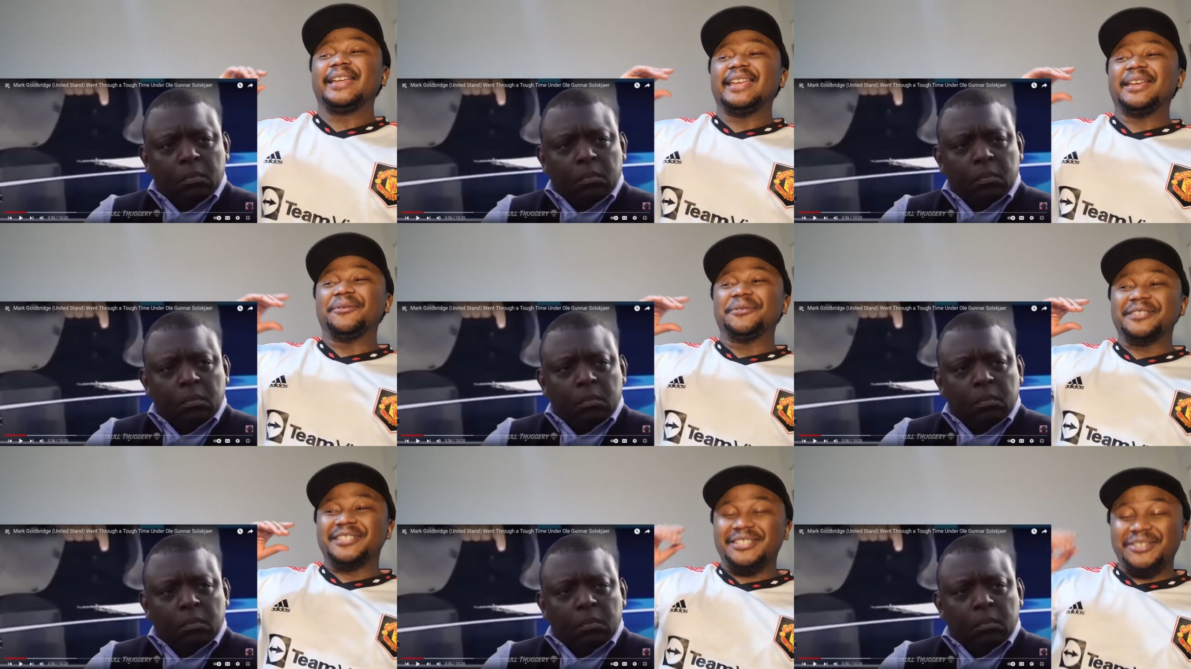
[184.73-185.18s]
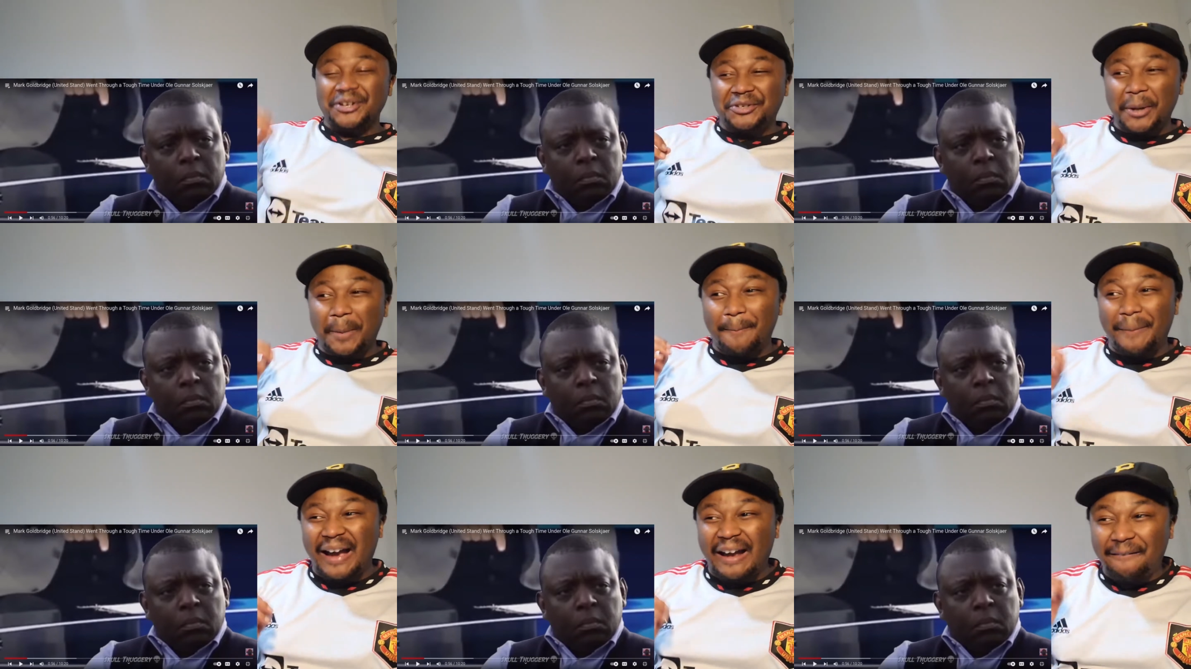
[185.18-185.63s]
Speaker 1: it was
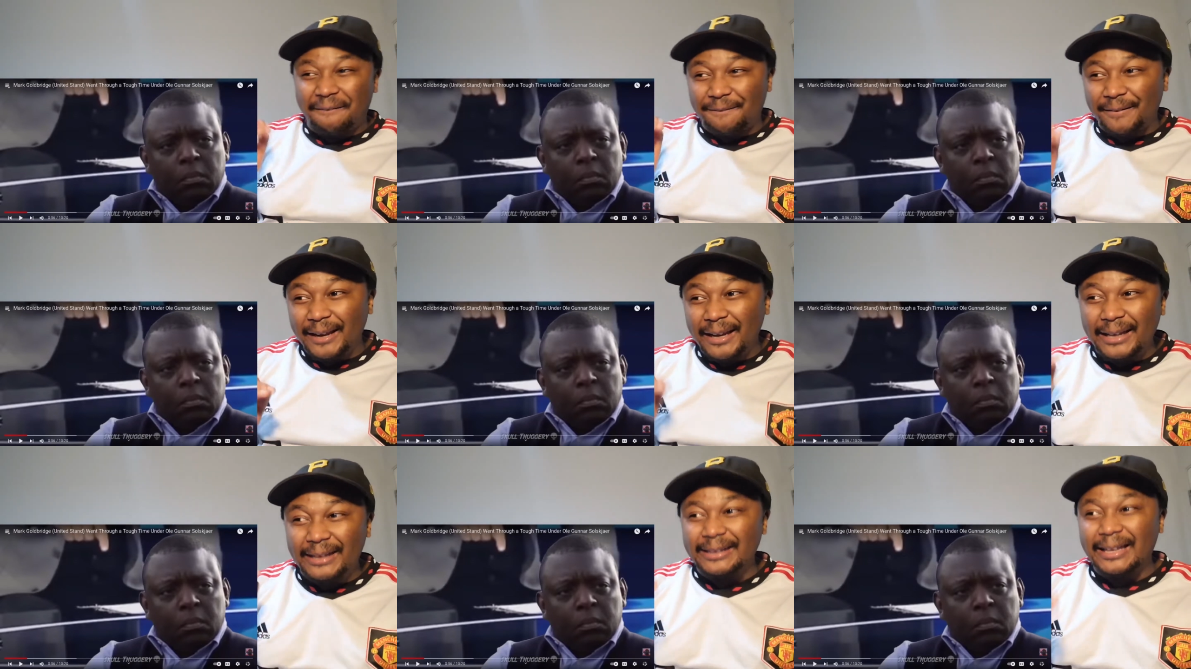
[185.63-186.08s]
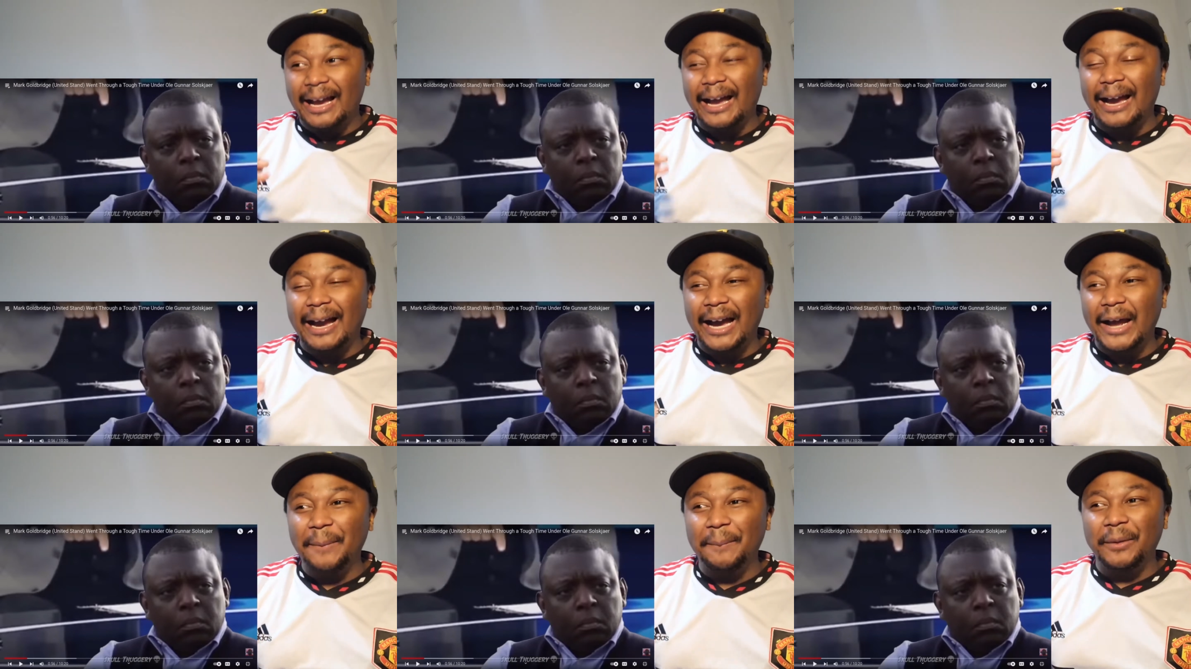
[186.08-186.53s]
such a bad feeling
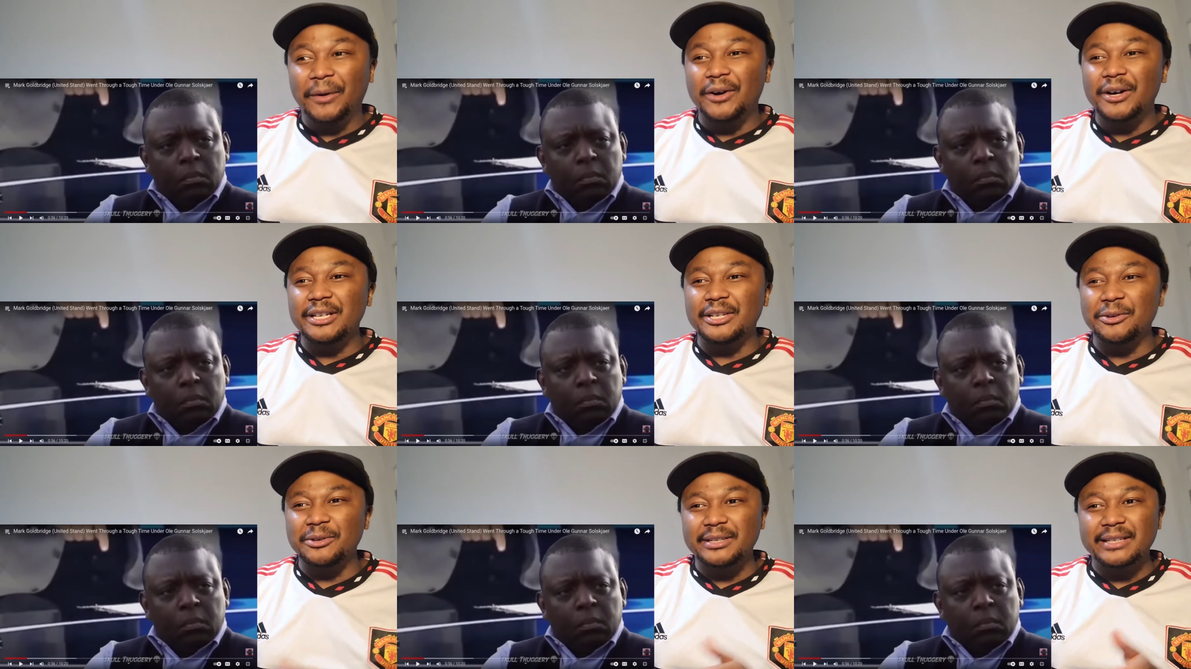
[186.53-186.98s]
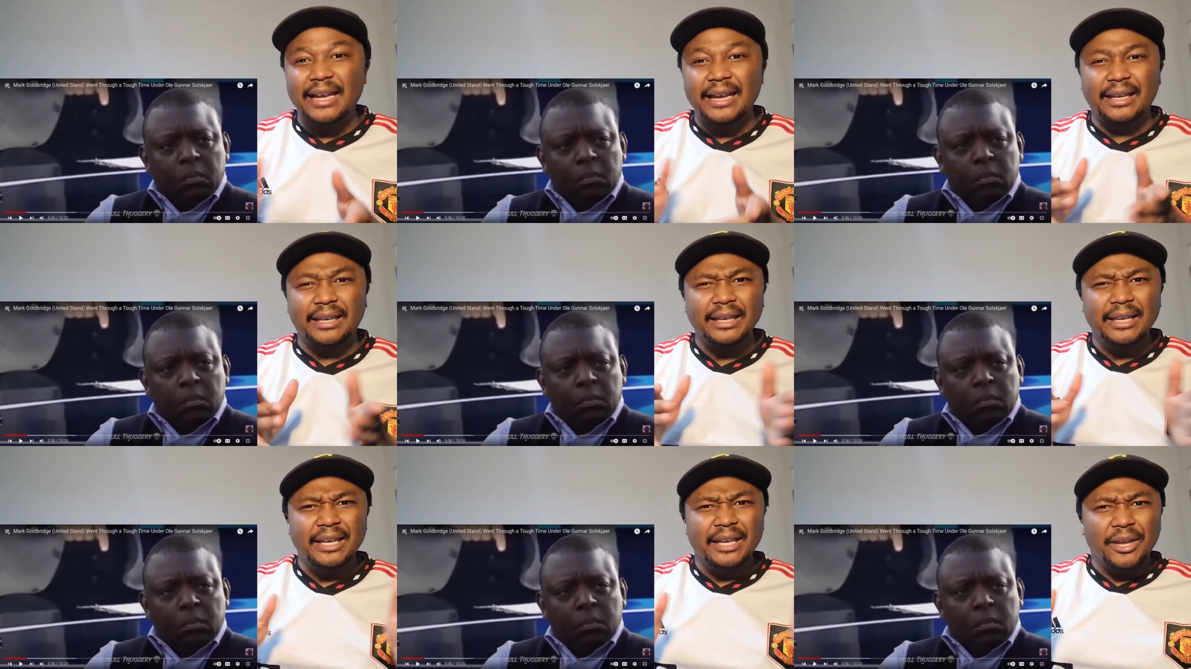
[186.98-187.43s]
that I had because it was
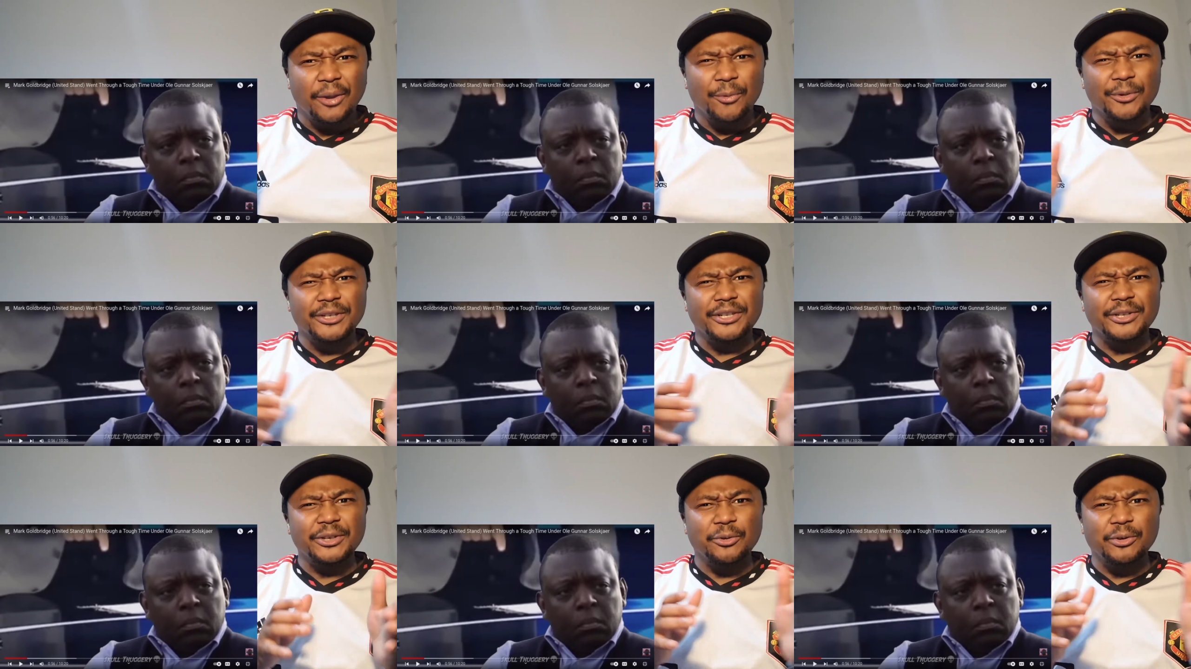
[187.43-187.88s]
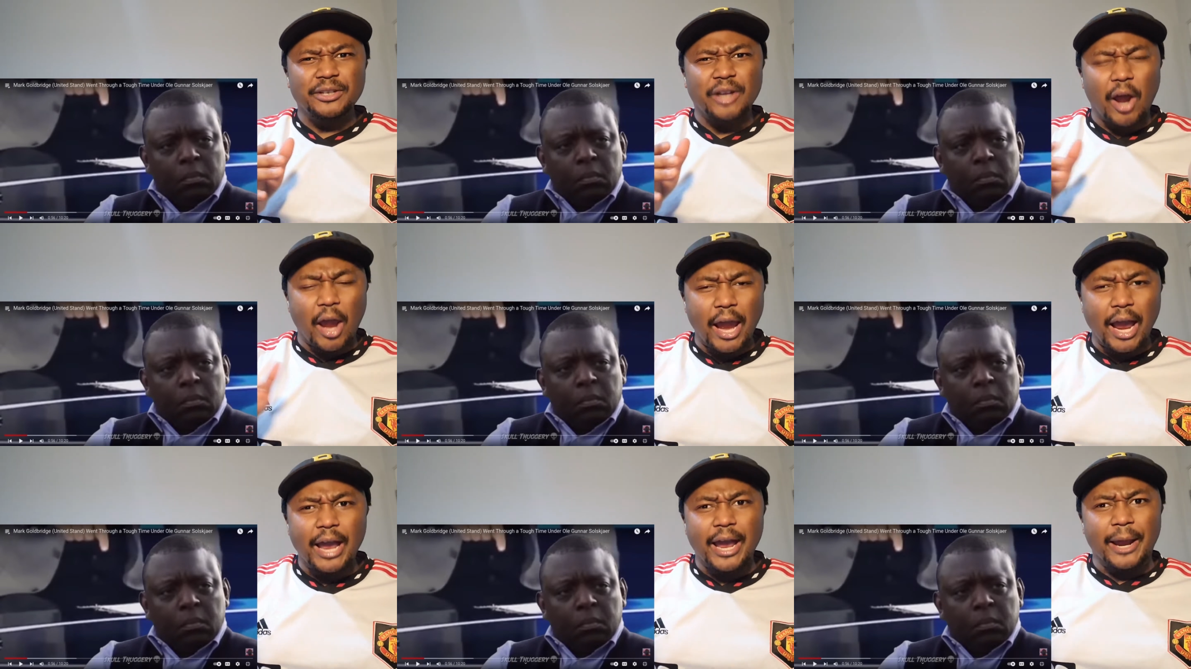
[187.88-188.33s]
like it was it
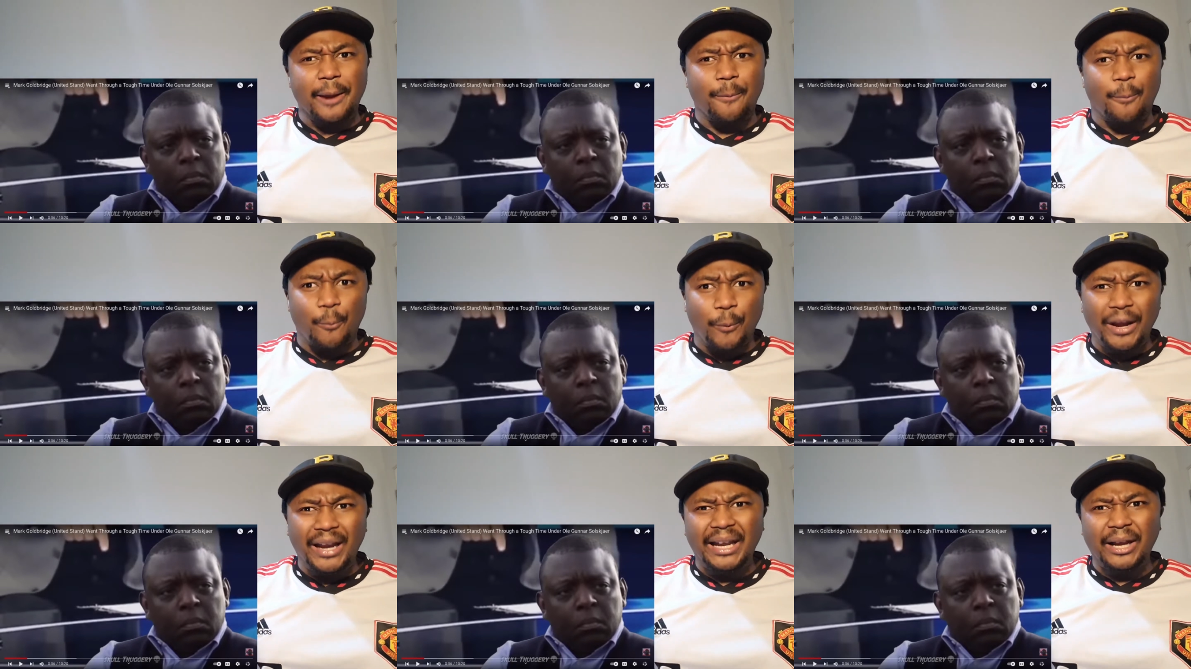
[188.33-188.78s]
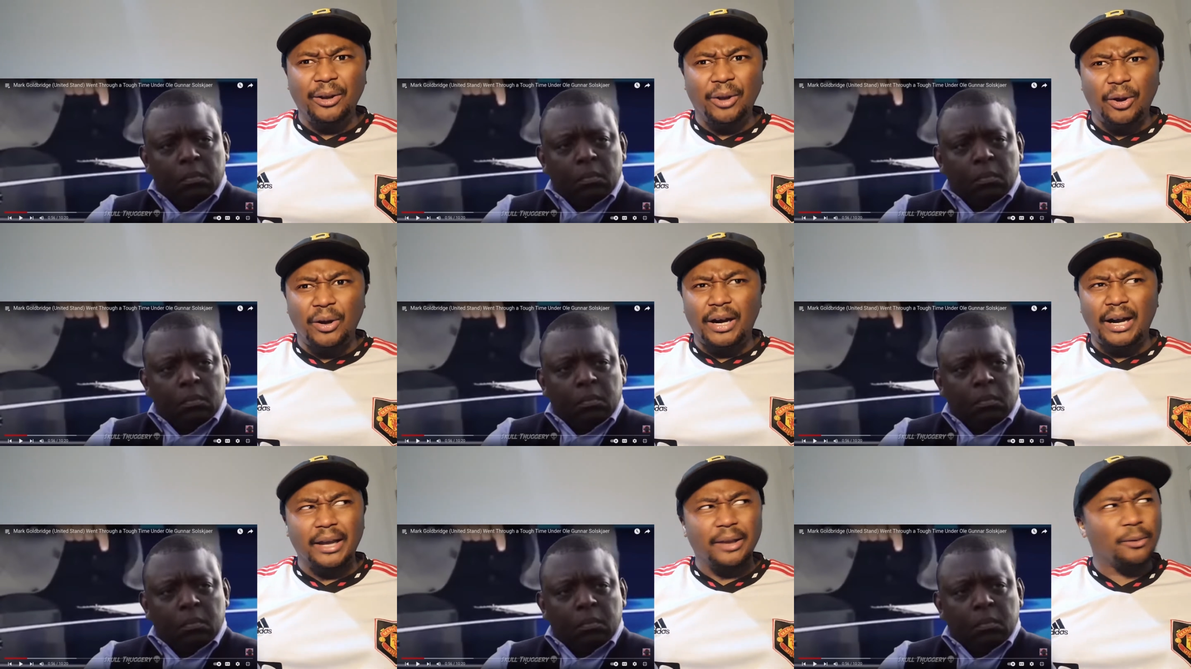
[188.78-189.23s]
was a, a really long.